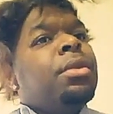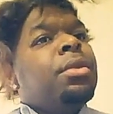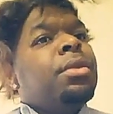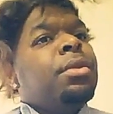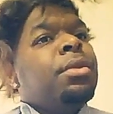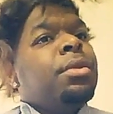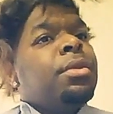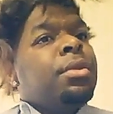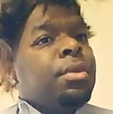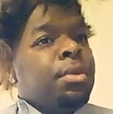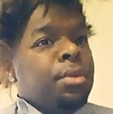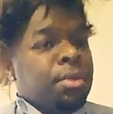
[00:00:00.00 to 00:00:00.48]

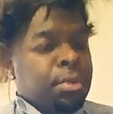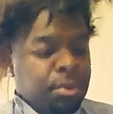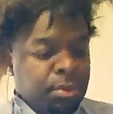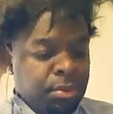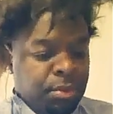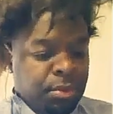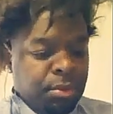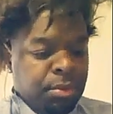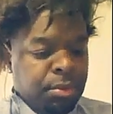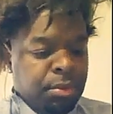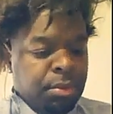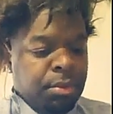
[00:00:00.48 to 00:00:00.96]
My friend
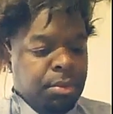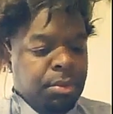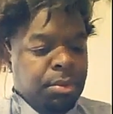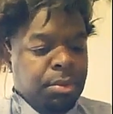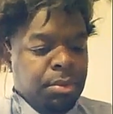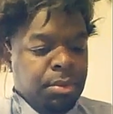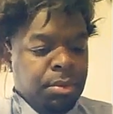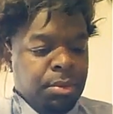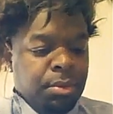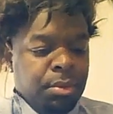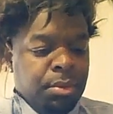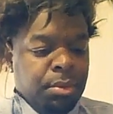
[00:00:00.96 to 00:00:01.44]
Sonya
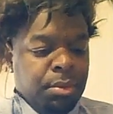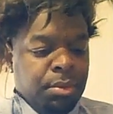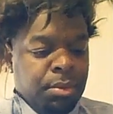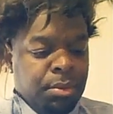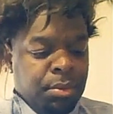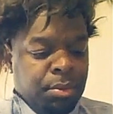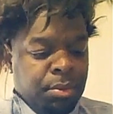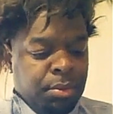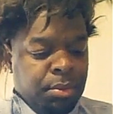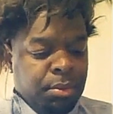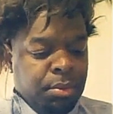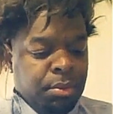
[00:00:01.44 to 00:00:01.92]
said them
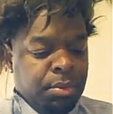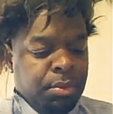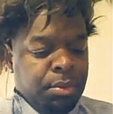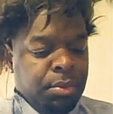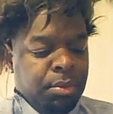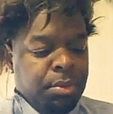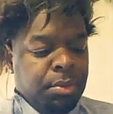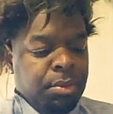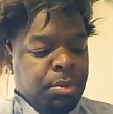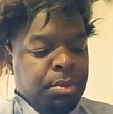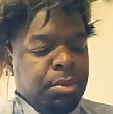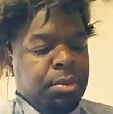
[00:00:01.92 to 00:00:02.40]
shirts.
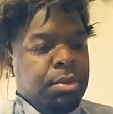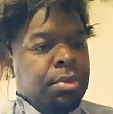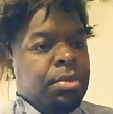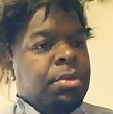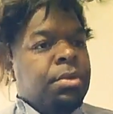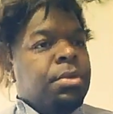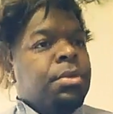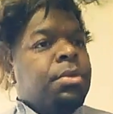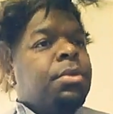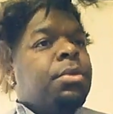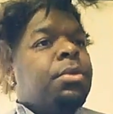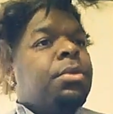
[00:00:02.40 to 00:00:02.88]

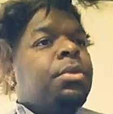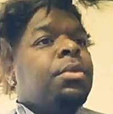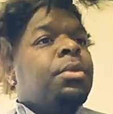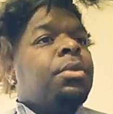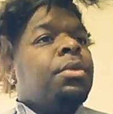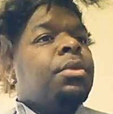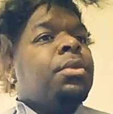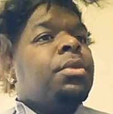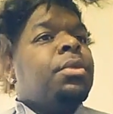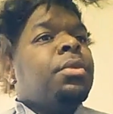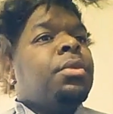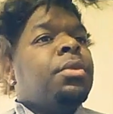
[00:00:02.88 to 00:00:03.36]
Don't look
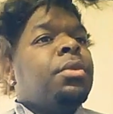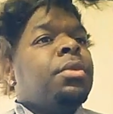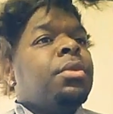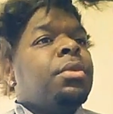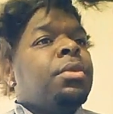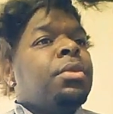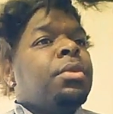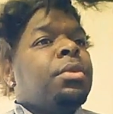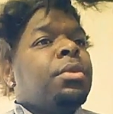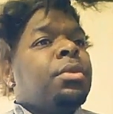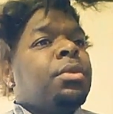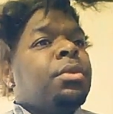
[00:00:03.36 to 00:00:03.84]
at me, look
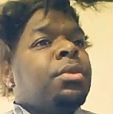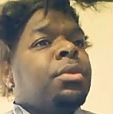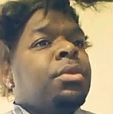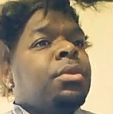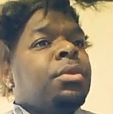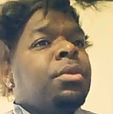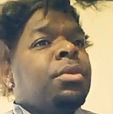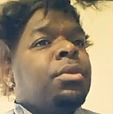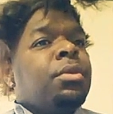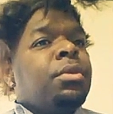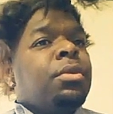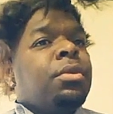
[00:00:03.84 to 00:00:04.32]
at the
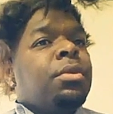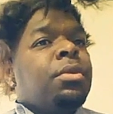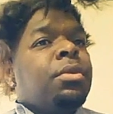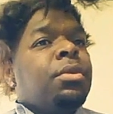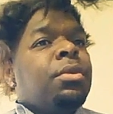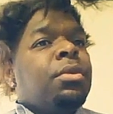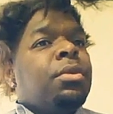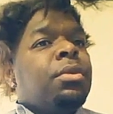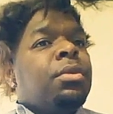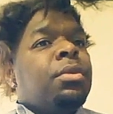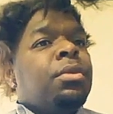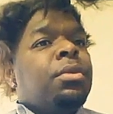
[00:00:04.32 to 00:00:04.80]
shirt.
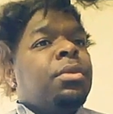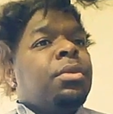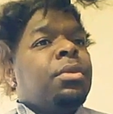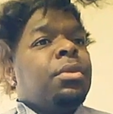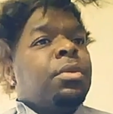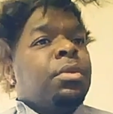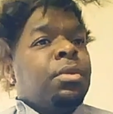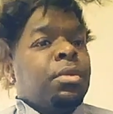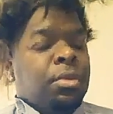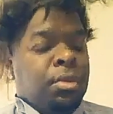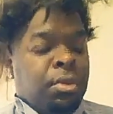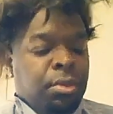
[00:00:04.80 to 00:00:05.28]

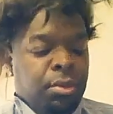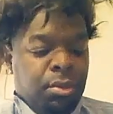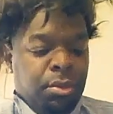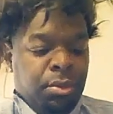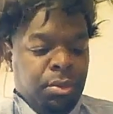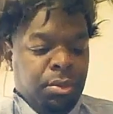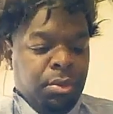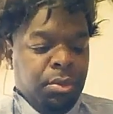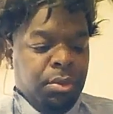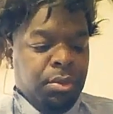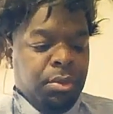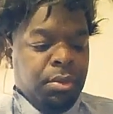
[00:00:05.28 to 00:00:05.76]
Read what it
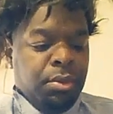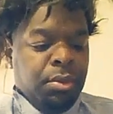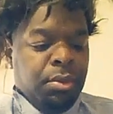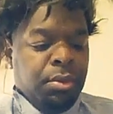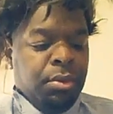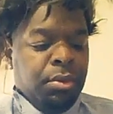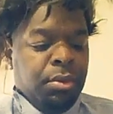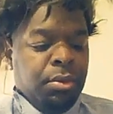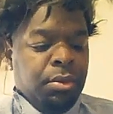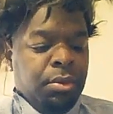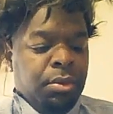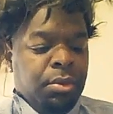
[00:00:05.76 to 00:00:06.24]
say.
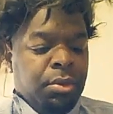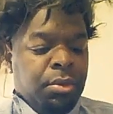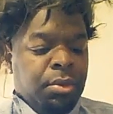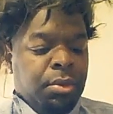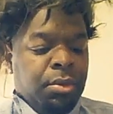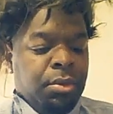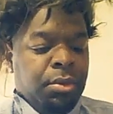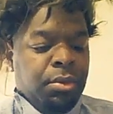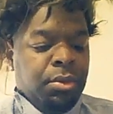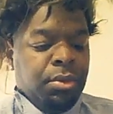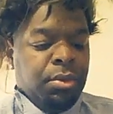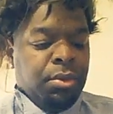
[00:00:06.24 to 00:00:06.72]

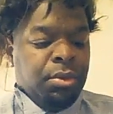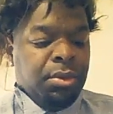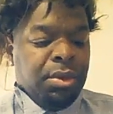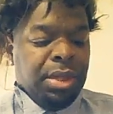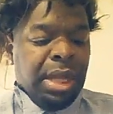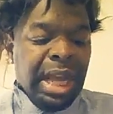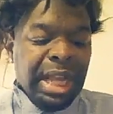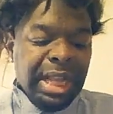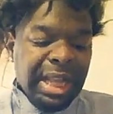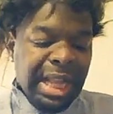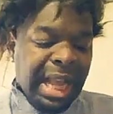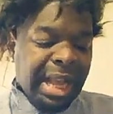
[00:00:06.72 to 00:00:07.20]

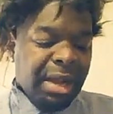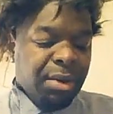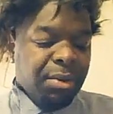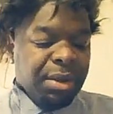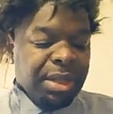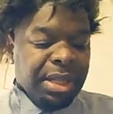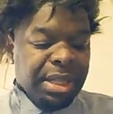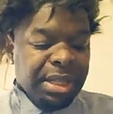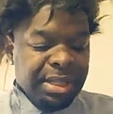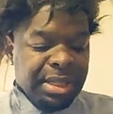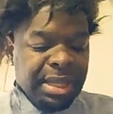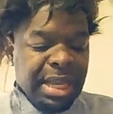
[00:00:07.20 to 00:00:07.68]
I
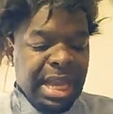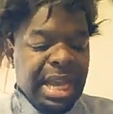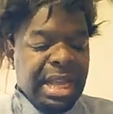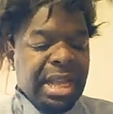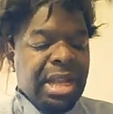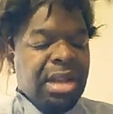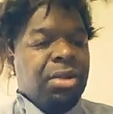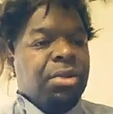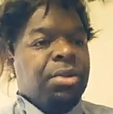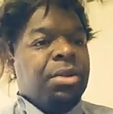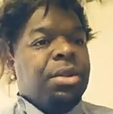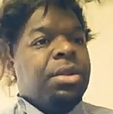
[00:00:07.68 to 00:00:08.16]
like what this
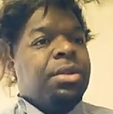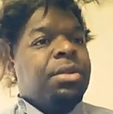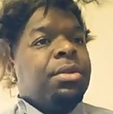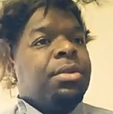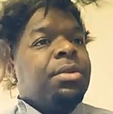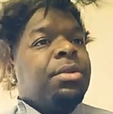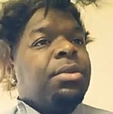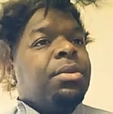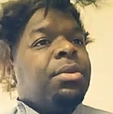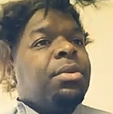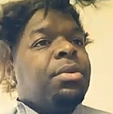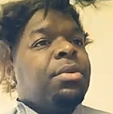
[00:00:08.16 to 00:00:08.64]
got on.
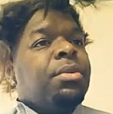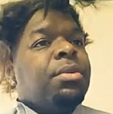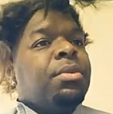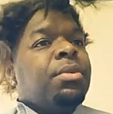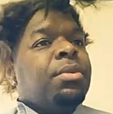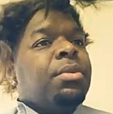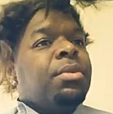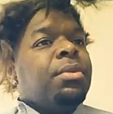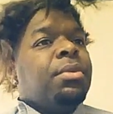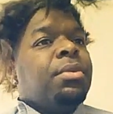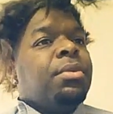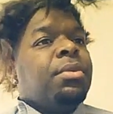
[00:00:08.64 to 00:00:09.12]
Sonya
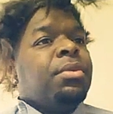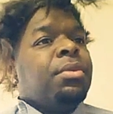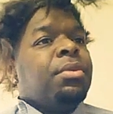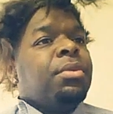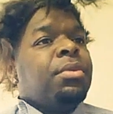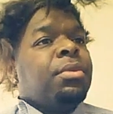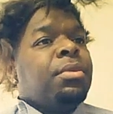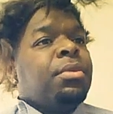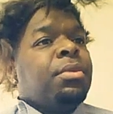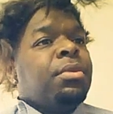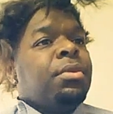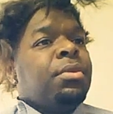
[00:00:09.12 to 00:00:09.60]
stand for
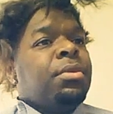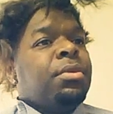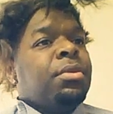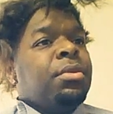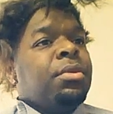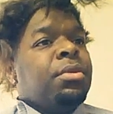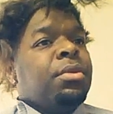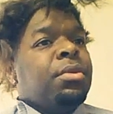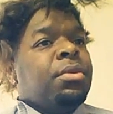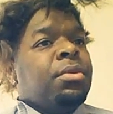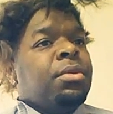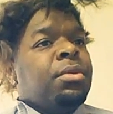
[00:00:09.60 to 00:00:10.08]
someone
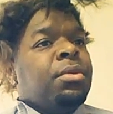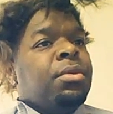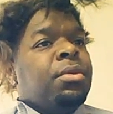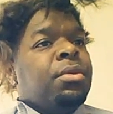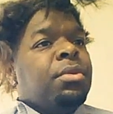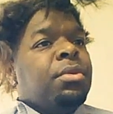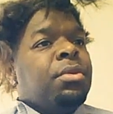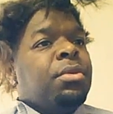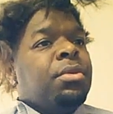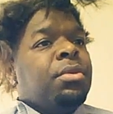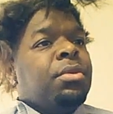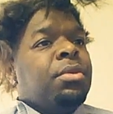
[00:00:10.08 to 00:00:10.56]
needs your
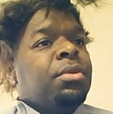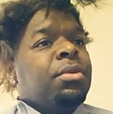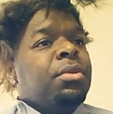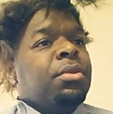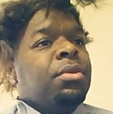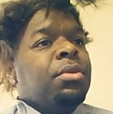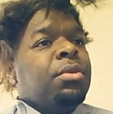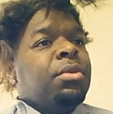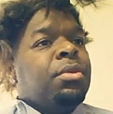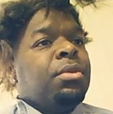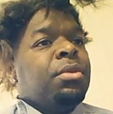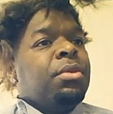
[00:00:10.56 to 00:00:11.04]

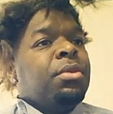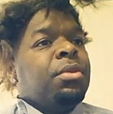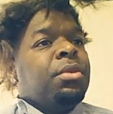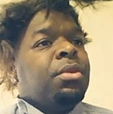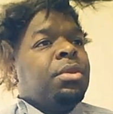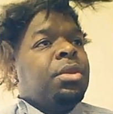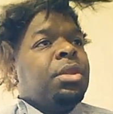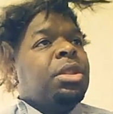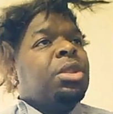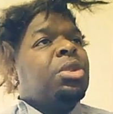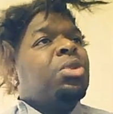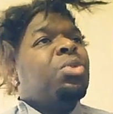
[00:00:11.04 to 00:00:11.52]
attention.
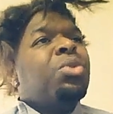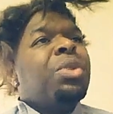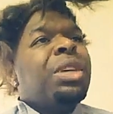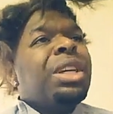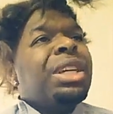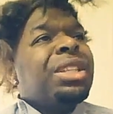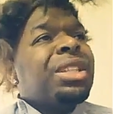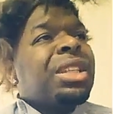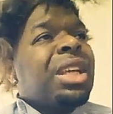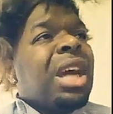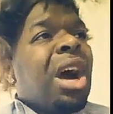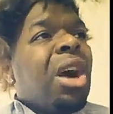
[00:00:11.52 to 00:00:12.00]

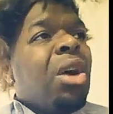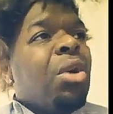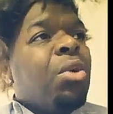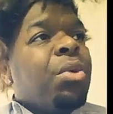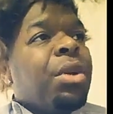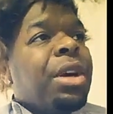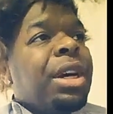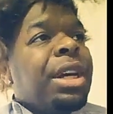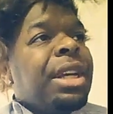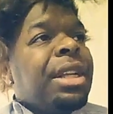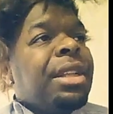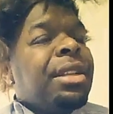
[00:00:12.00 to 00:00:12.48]
It's
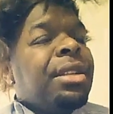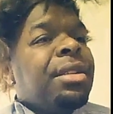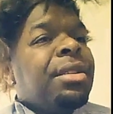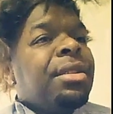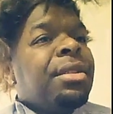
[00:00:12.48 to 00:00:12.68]
called what?